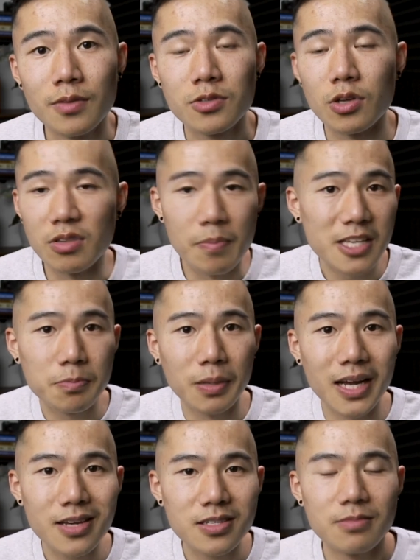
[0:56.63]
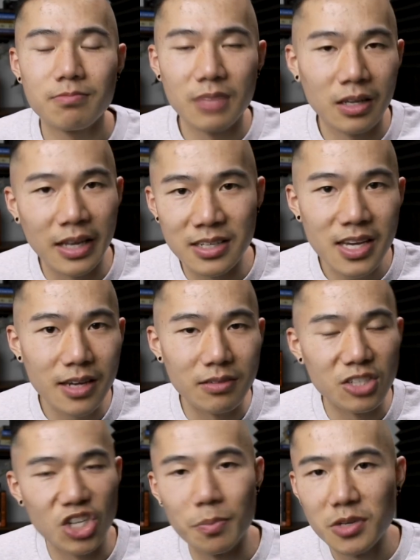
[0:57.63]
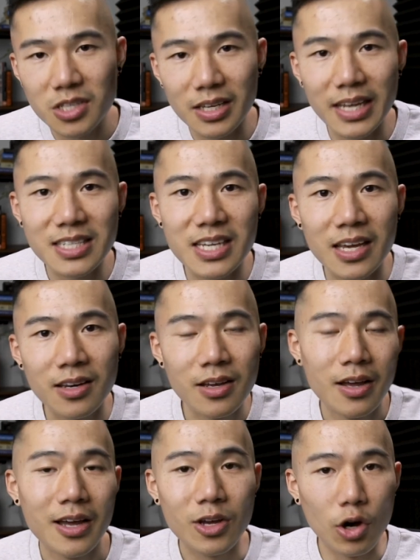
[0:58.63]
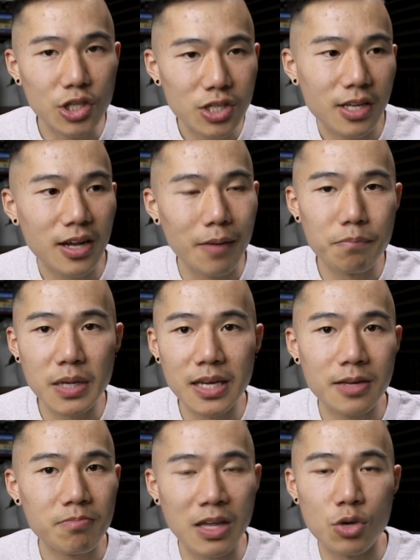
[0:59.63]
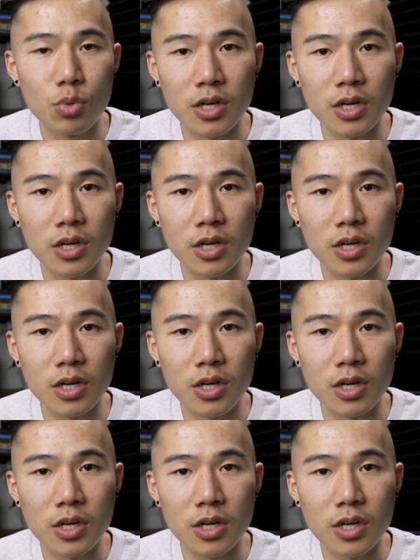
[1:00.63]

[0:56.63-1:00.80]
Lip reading: So the best place, LinkedIn. Jump onto LinkedIn, go to the company that you